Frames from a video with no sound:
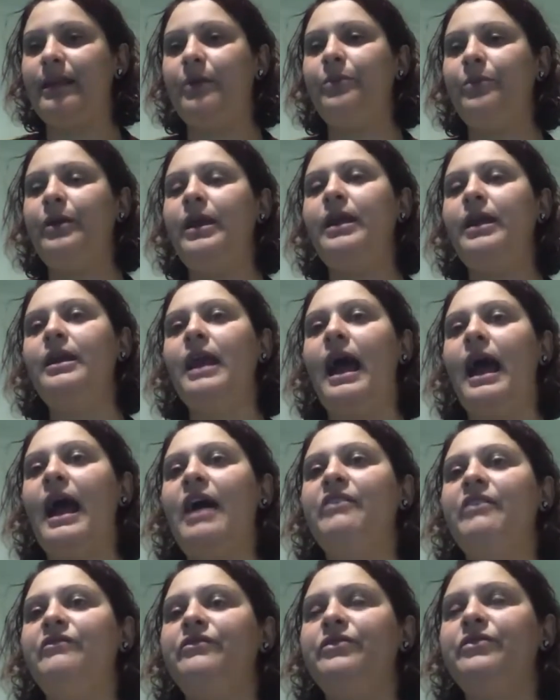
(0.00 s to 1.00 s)
we
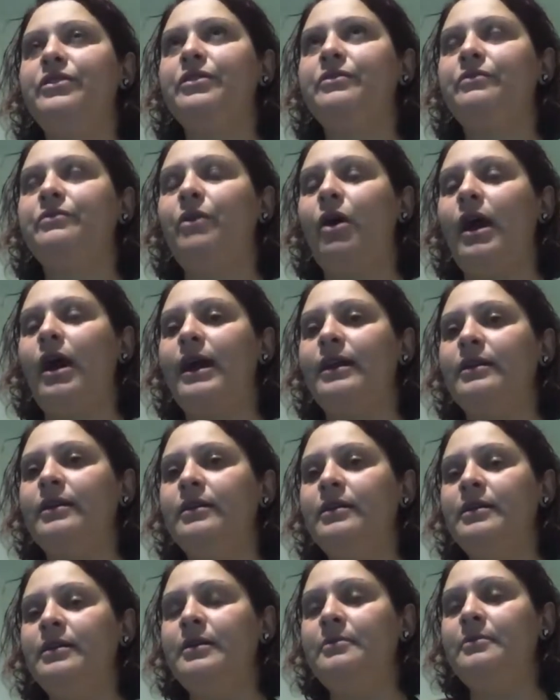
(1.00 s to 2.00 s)
have the right
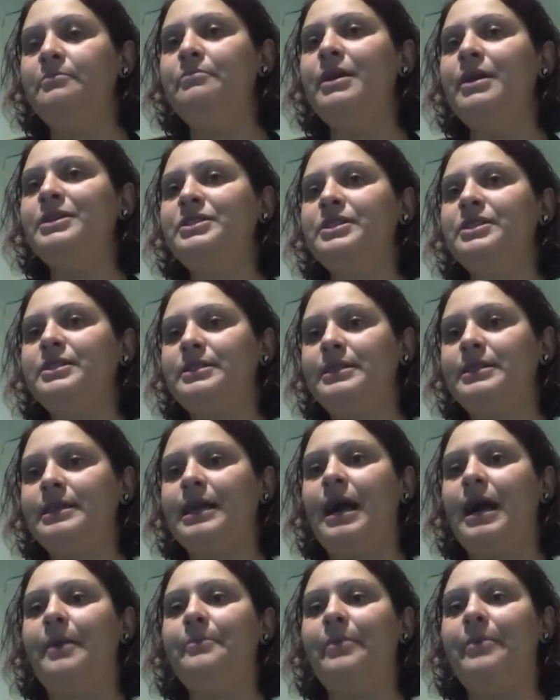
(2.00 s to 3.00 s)
measures to
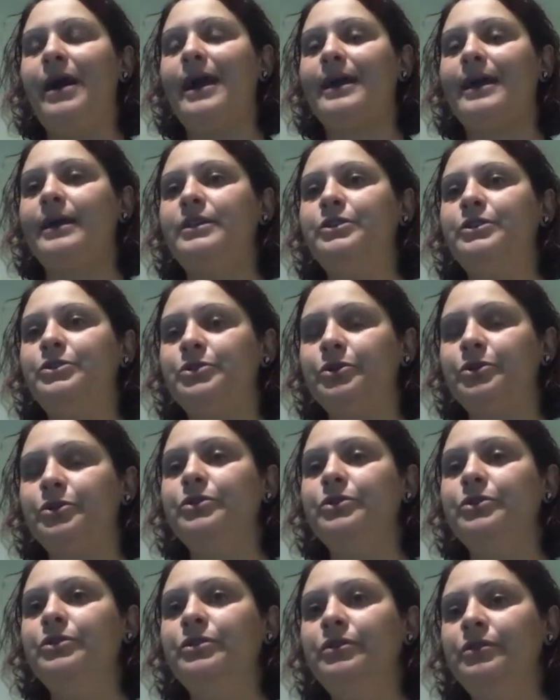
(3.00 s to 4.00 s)
come back and
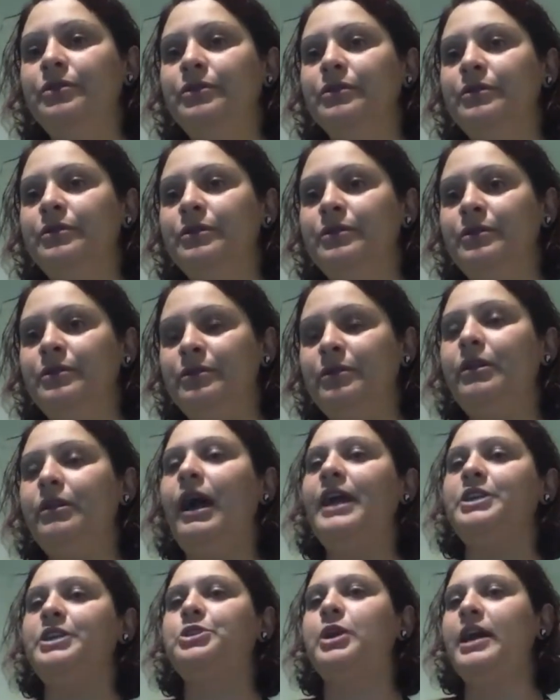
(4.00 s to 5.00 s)
do
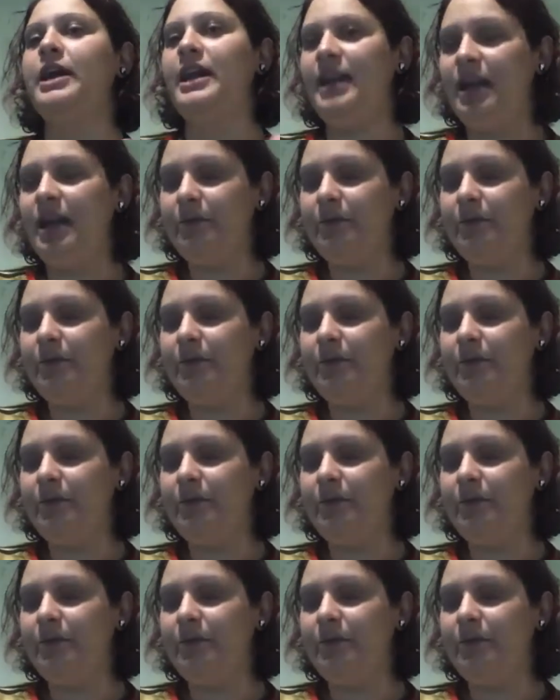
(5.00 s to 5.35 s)
light training,